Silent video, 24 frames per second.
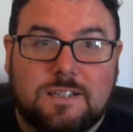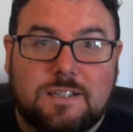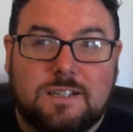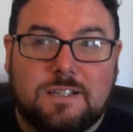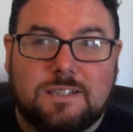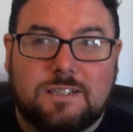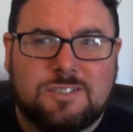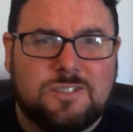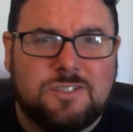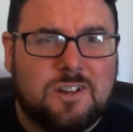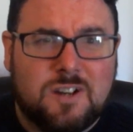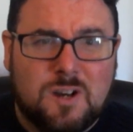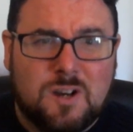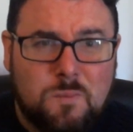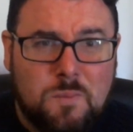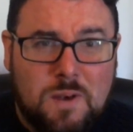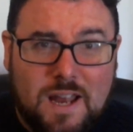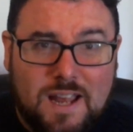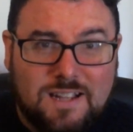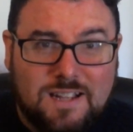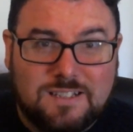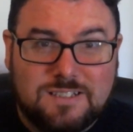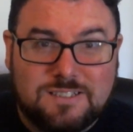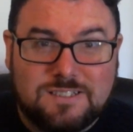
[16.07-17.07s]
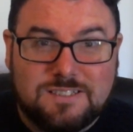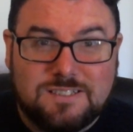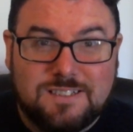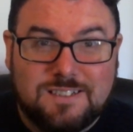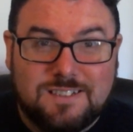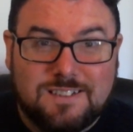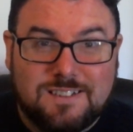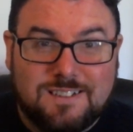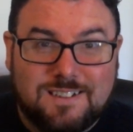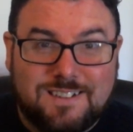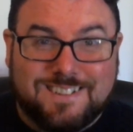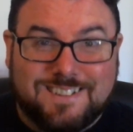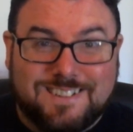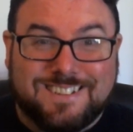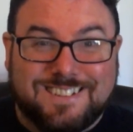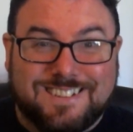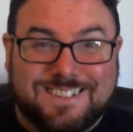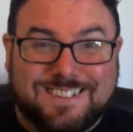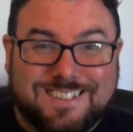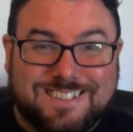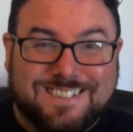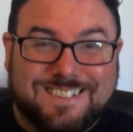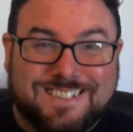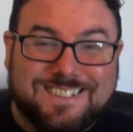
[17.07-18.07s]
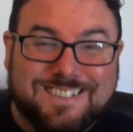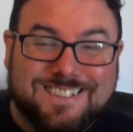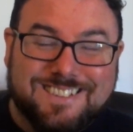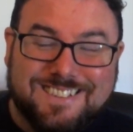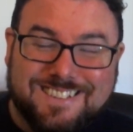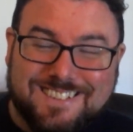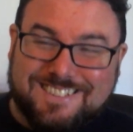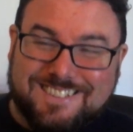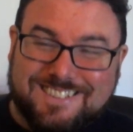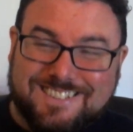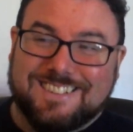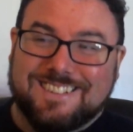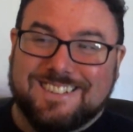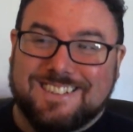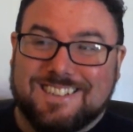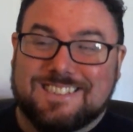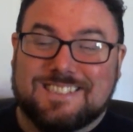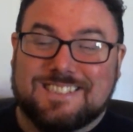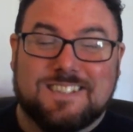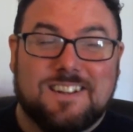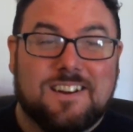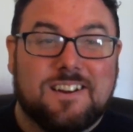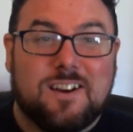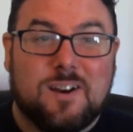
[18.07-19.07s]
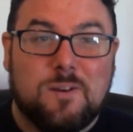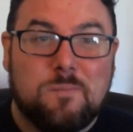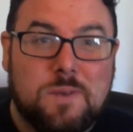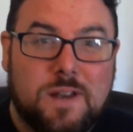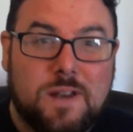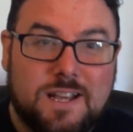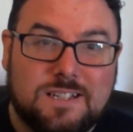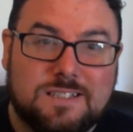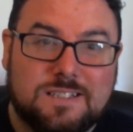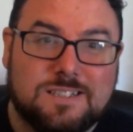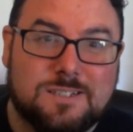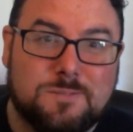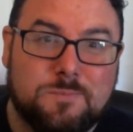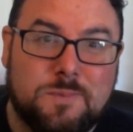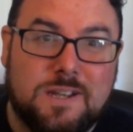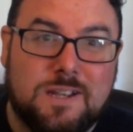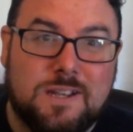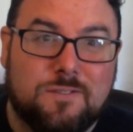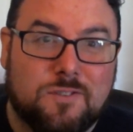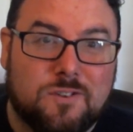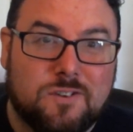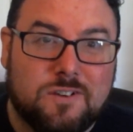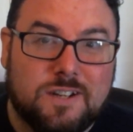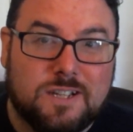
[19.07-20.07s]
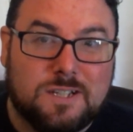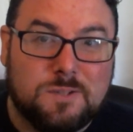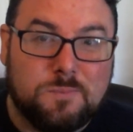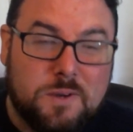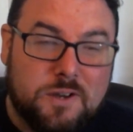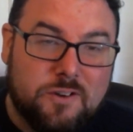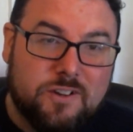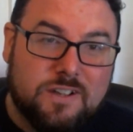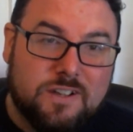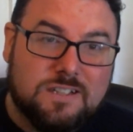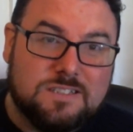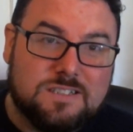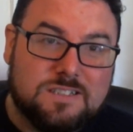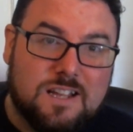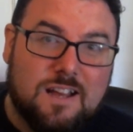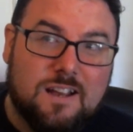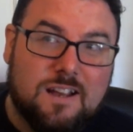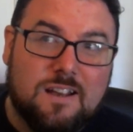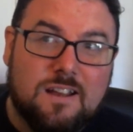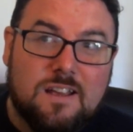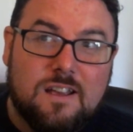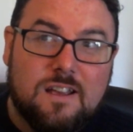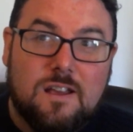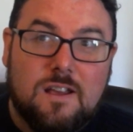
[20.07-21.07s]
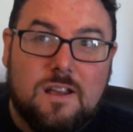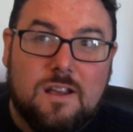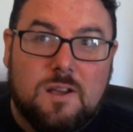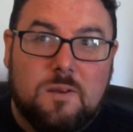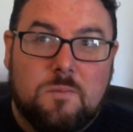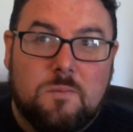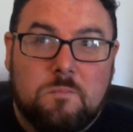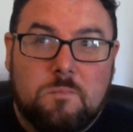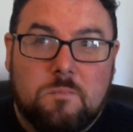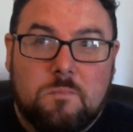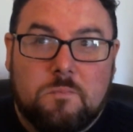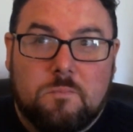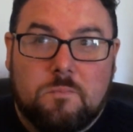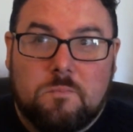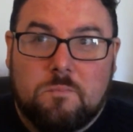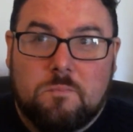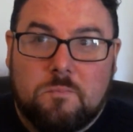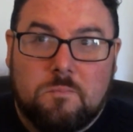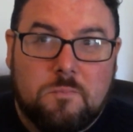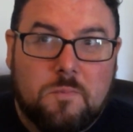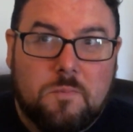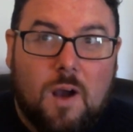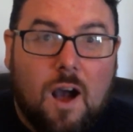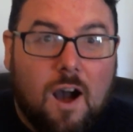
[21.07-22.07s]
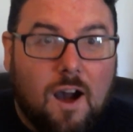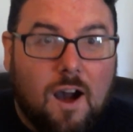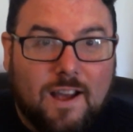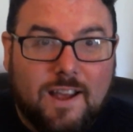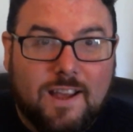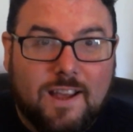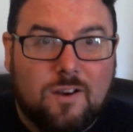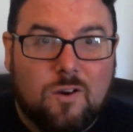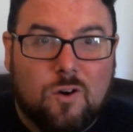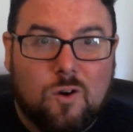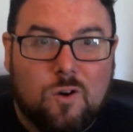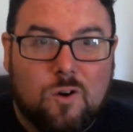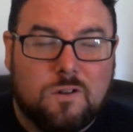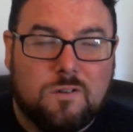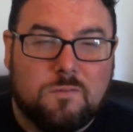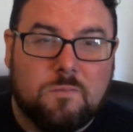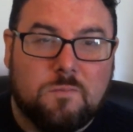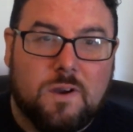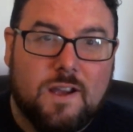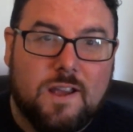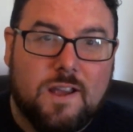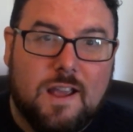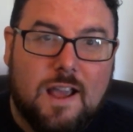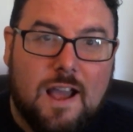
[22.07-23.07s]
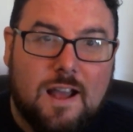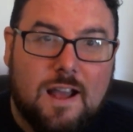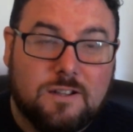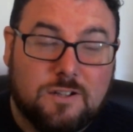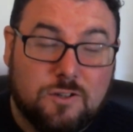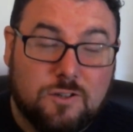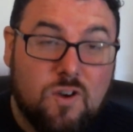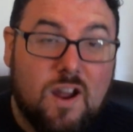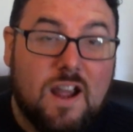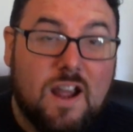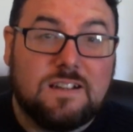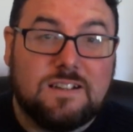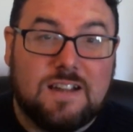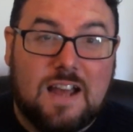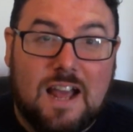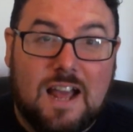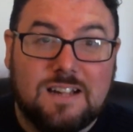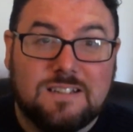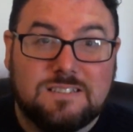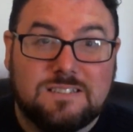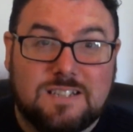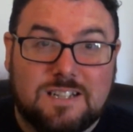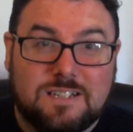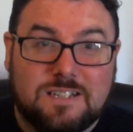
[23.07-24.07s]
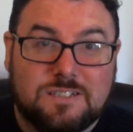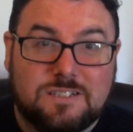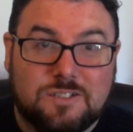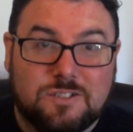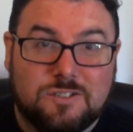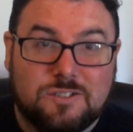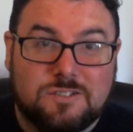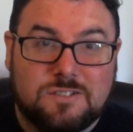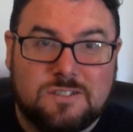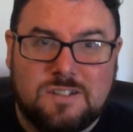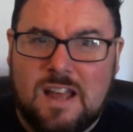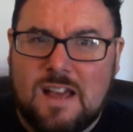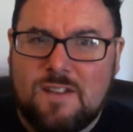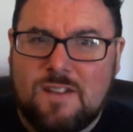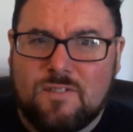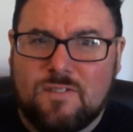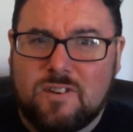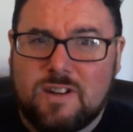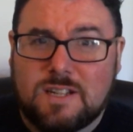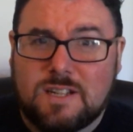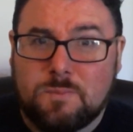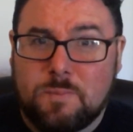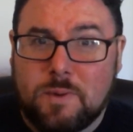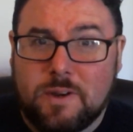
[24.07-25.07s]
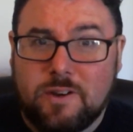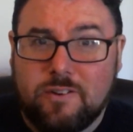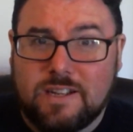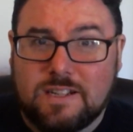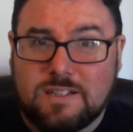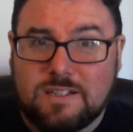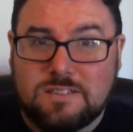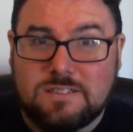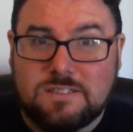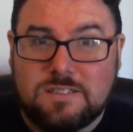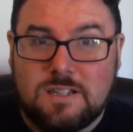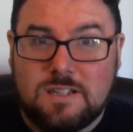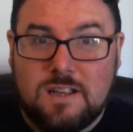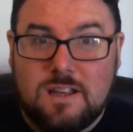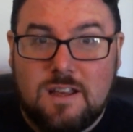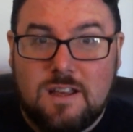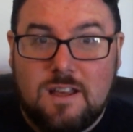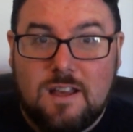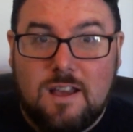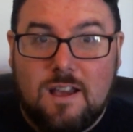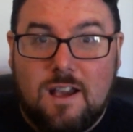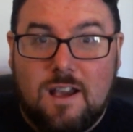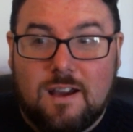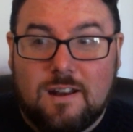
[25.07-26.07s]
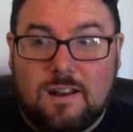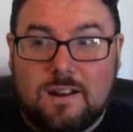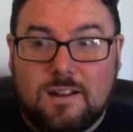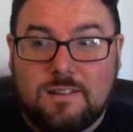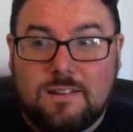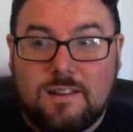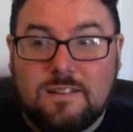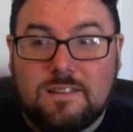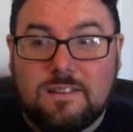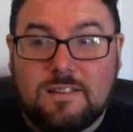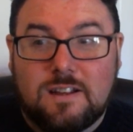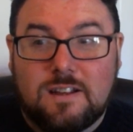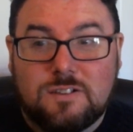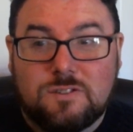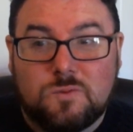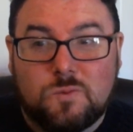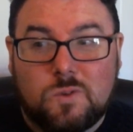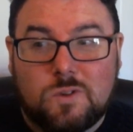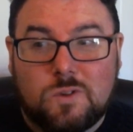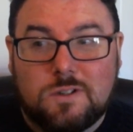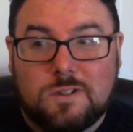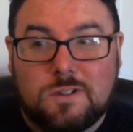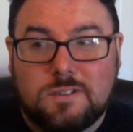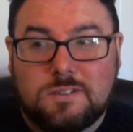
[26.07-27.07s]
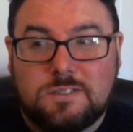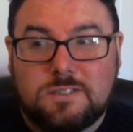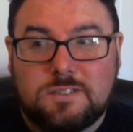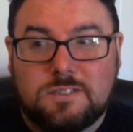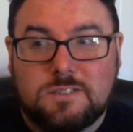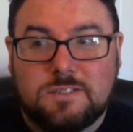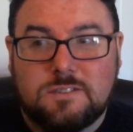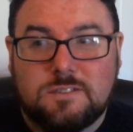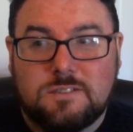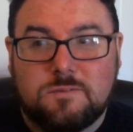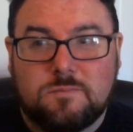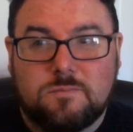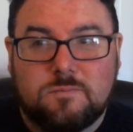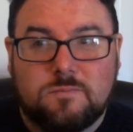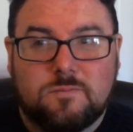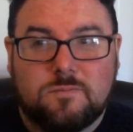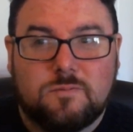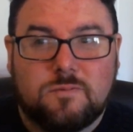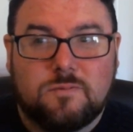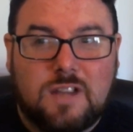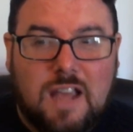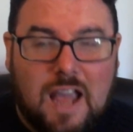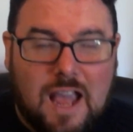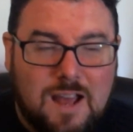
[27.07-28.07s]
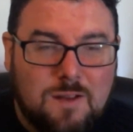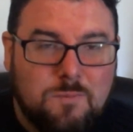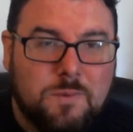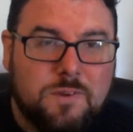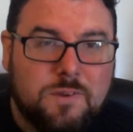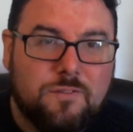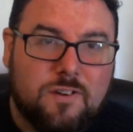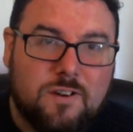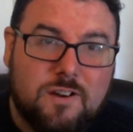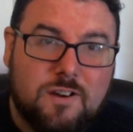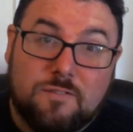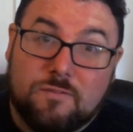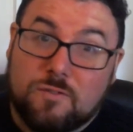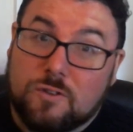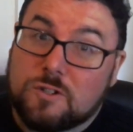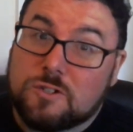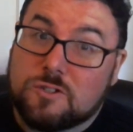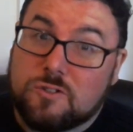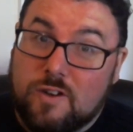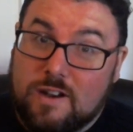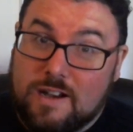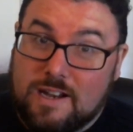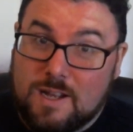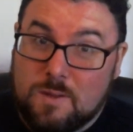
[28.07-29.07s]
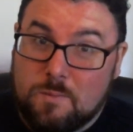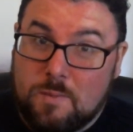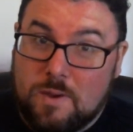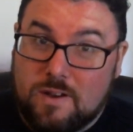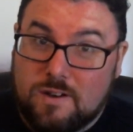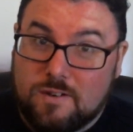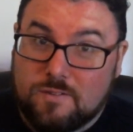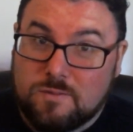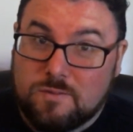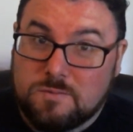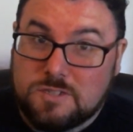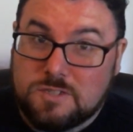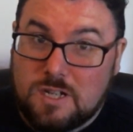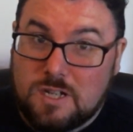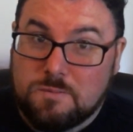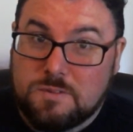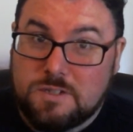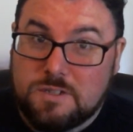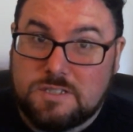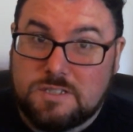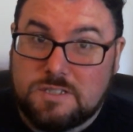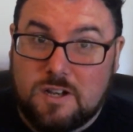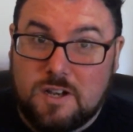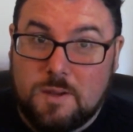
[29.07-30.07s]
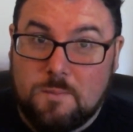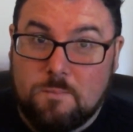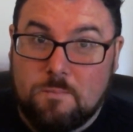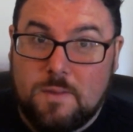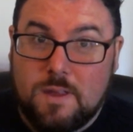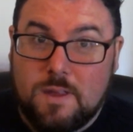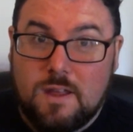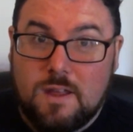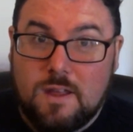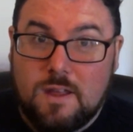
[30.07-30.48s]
it's not our place. It's not our place to speak for an experience that I or my direct ancestors never experienced. And I think that's what can be very frustrating about it from time to time.